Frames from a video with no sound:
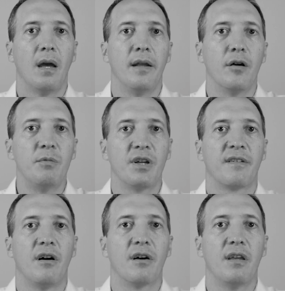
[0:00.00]
And
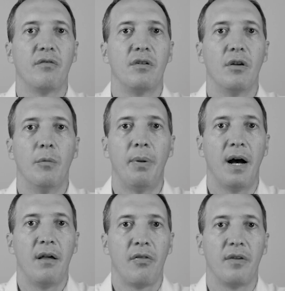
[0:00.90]
objects are given a
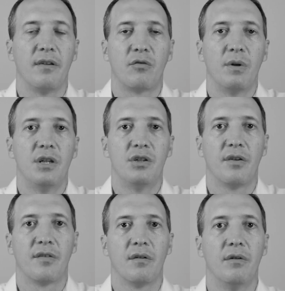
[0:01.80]
path. It's really
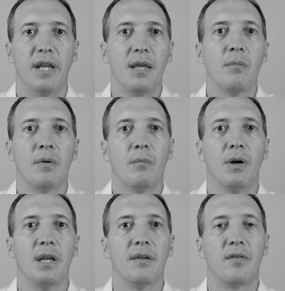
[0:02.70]
just a name,
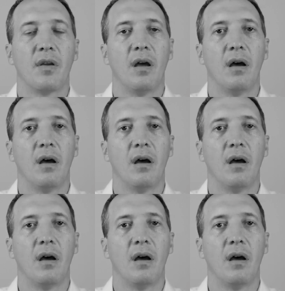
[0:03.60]
but it